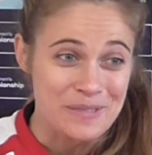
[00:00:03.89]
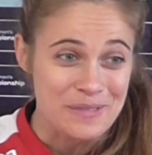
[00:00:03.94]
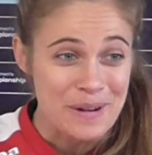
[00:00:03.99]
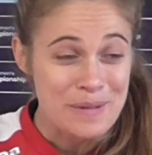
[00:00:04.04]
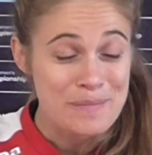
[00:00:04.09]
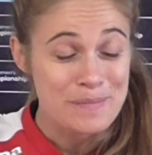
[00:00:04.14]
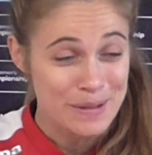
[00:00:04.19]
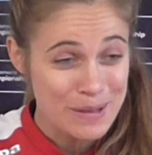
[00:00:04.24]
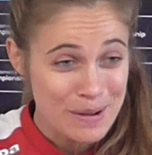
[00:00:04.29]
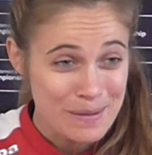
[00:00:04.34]

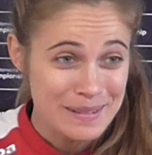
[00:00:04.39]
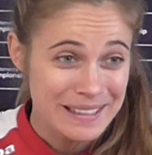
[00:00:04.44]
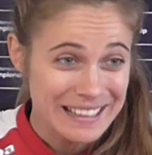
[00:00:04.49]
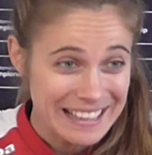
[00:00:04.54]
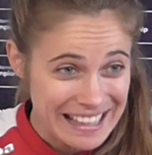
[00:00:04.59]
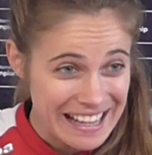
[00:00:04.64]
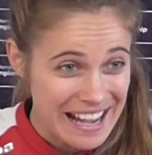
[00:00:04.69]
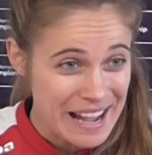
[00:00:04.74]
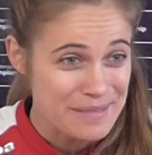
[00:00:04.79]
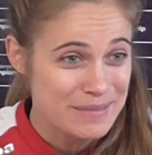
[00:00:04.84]
Well,
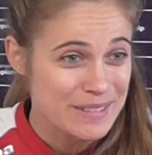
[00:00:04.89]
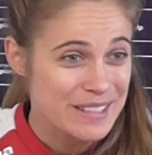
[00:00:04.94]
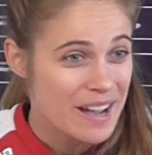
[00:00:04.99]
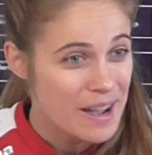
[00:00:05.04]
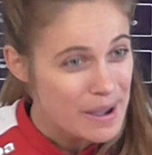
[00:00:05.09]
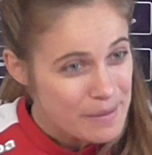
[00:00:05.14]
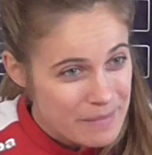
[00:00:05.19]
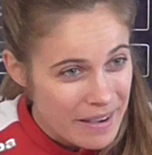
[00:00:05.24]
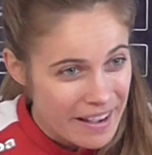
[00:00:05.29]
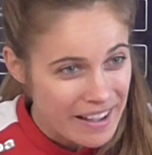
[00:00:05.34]
predominantly game
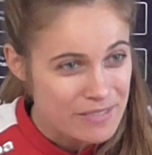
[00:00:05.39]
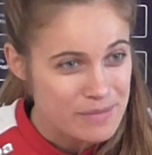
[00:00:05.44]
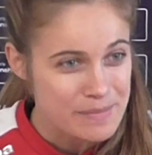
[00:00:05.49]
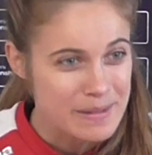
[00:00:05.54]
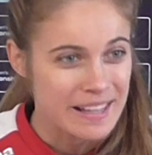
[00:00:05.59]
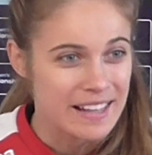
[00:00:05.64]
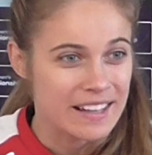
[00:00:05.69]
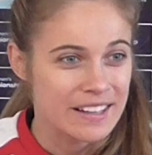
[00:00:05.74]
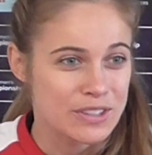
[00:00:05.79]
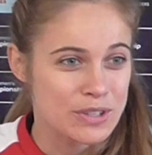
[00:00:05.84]
time. I haven't
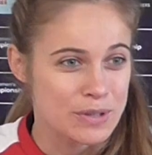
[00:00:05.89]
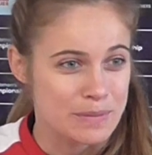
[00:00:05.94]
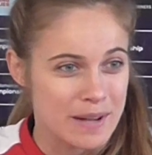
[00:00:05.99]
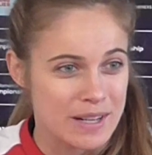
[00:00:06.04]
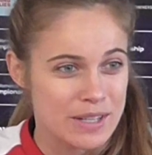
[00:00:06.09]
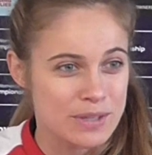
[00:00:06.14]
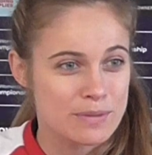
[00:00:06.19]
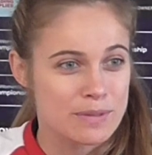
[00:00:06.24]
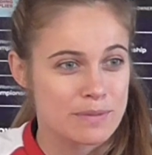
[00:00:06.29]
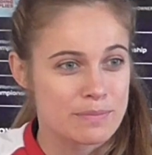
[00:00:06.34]
been getting too
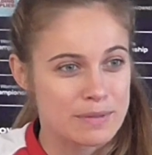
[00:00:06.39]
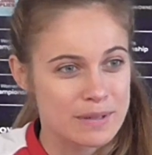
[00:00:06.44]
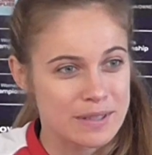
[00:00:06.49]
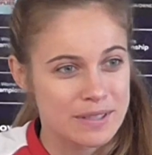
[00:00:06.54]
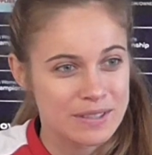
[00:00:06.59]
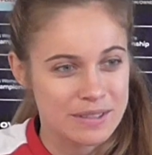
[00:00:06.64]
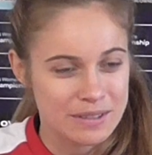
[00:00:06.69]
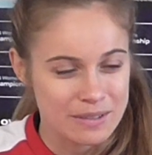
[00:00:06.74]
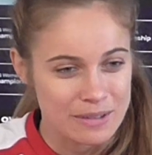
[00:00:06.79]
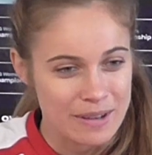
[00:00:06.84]
much with
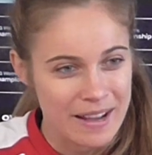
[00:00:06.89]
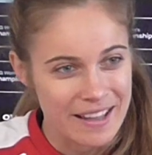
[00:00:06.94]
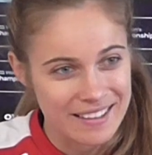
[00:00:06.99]
Bristol,